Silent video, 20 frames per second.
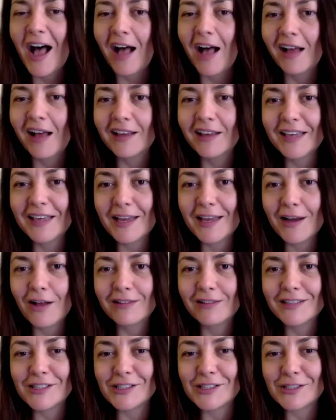get
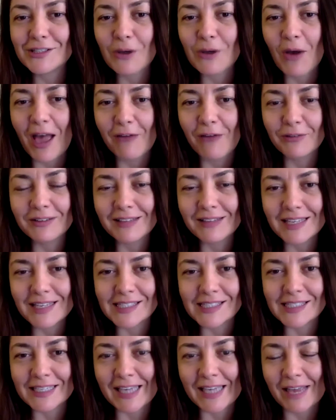all this so
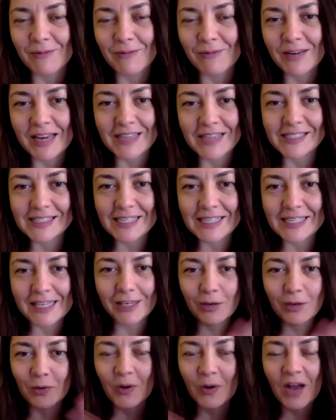effortlessly, and when I see
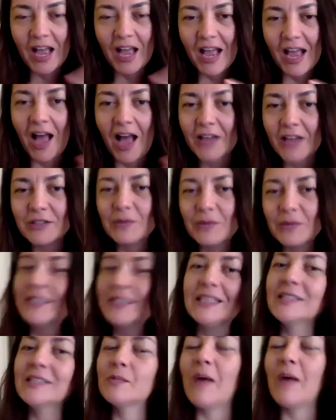you doing
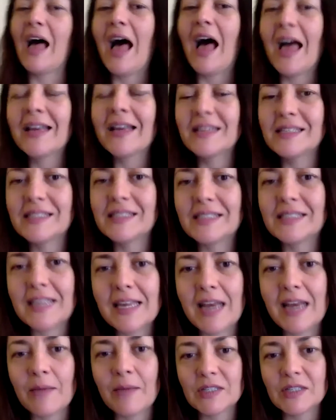things behind the
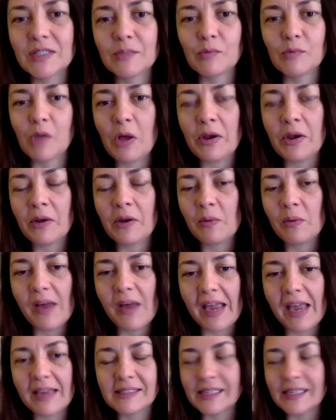scene, I'm just blown
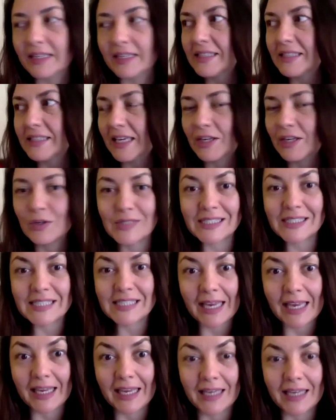away. It's like take you
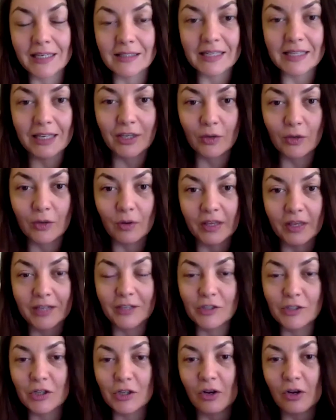seconds, it's like you're like
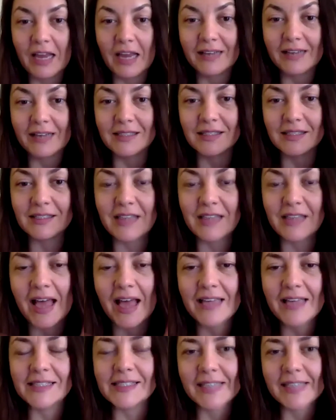connecting the
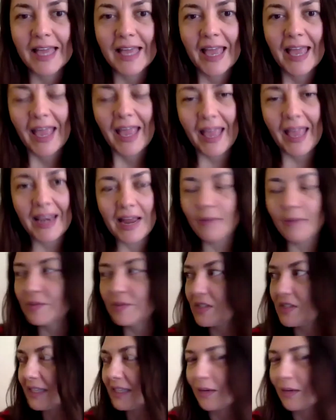dots, and I'm
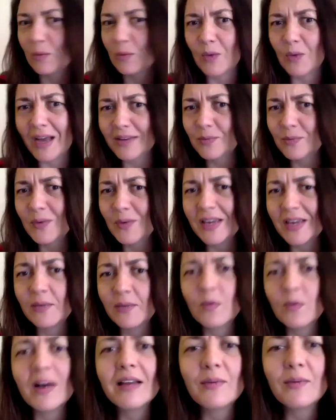just like, what? Wait,
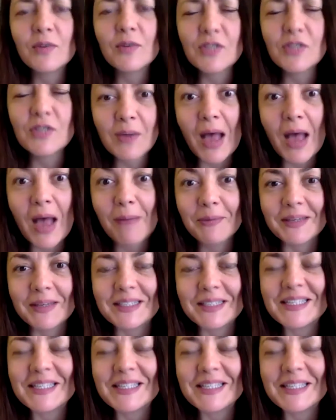what just happened?